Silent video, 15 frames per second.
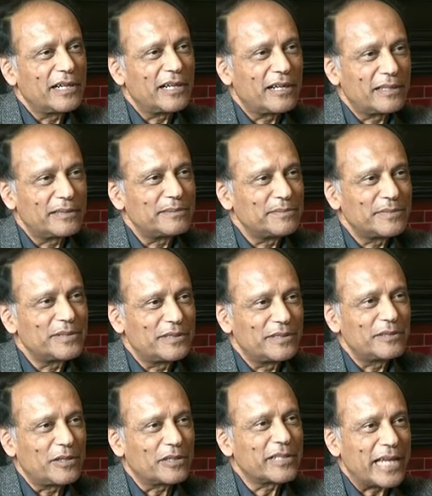are
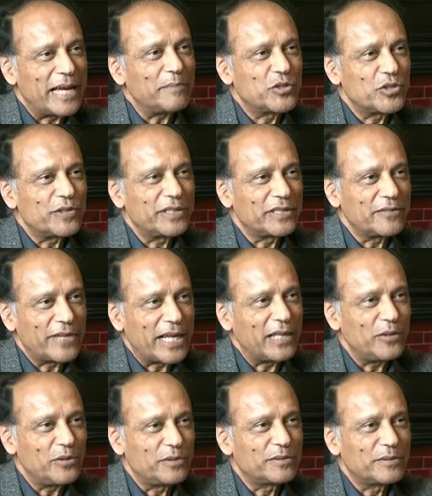not capturing the
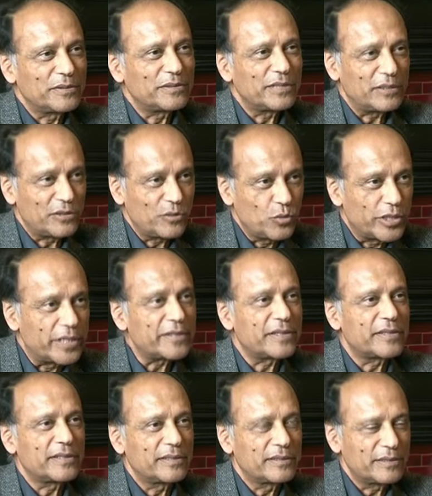value, the
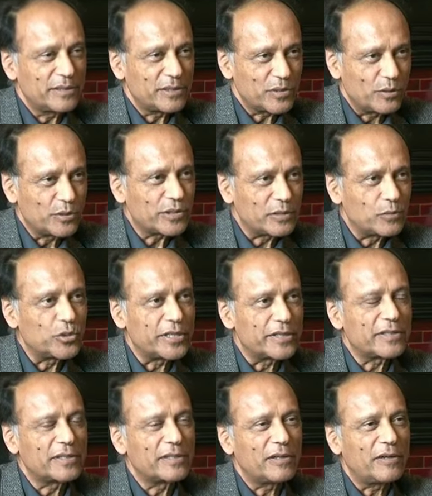worth, the social
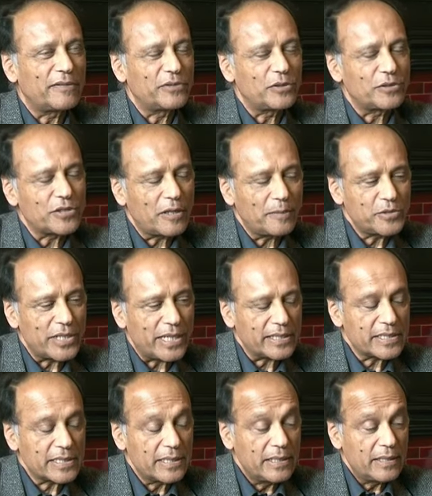worth of those
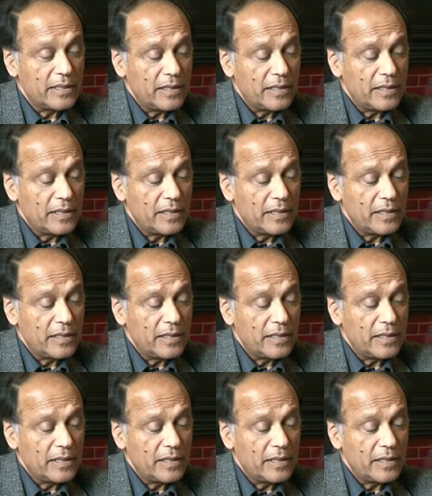objects.